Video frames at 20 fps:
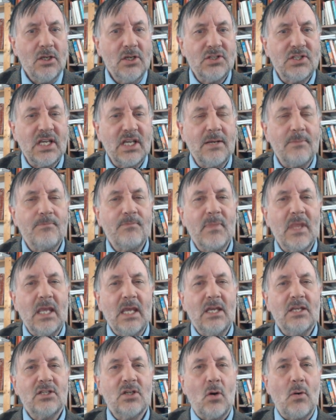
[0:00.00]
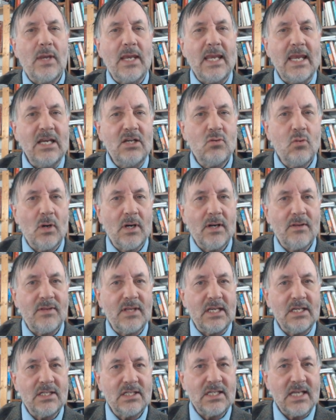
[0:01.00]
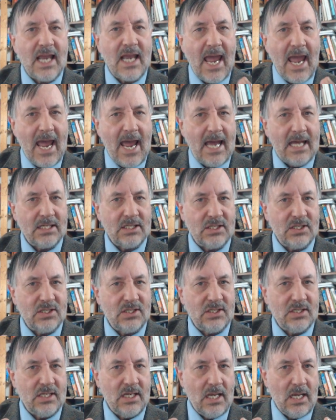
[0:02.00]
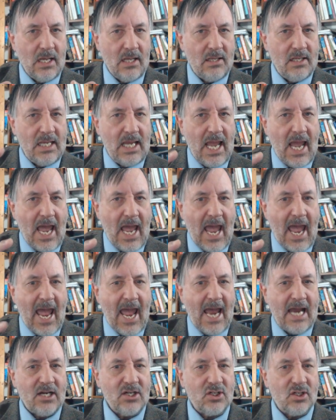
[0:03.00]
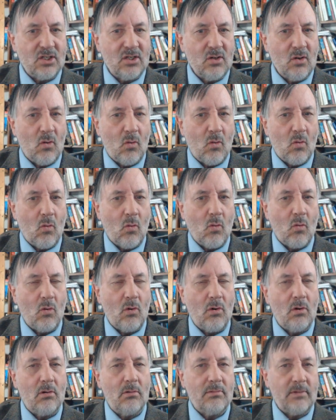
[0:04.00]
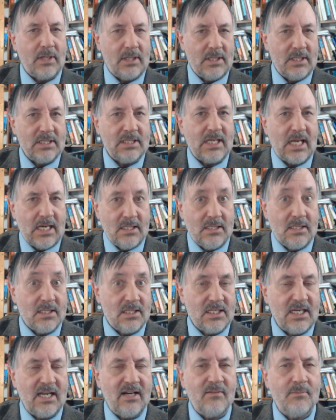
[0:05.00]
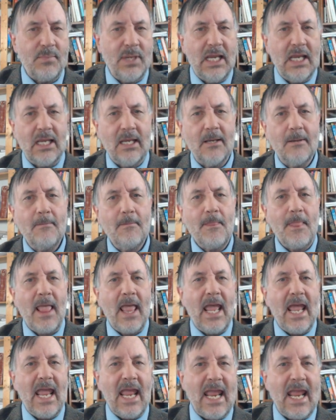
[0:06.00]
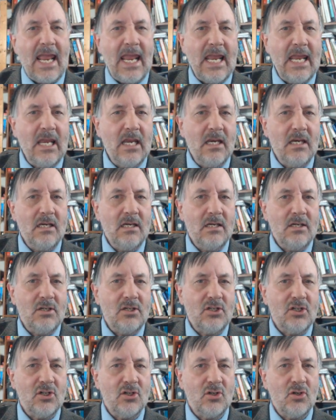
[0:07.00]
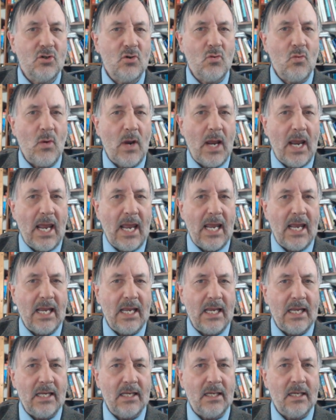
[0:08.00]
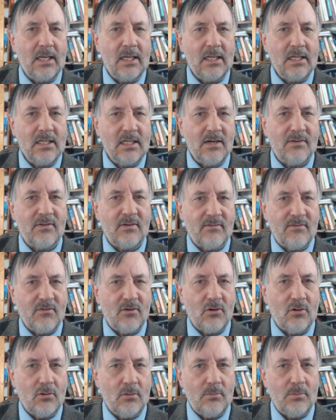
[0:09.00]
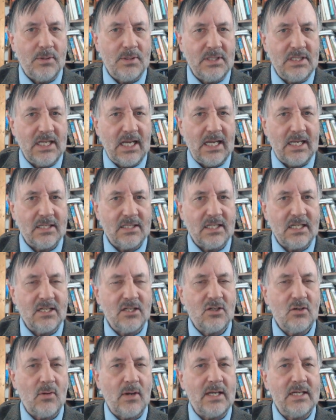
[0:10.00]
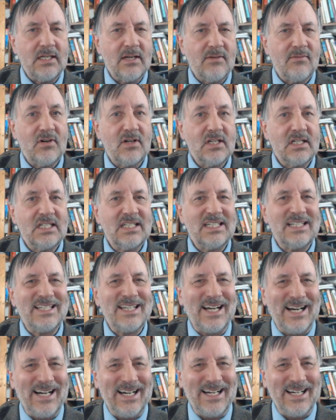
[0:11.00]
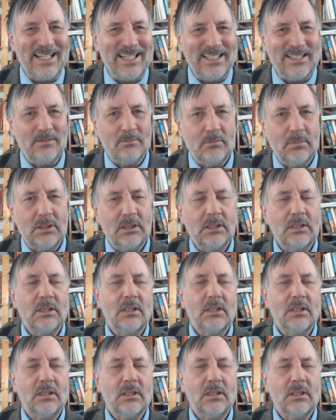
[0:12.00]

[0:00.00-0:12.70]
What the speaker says: You see, so each one of these casts the action, or in this case the state of being, into a different verb tense, into a different time.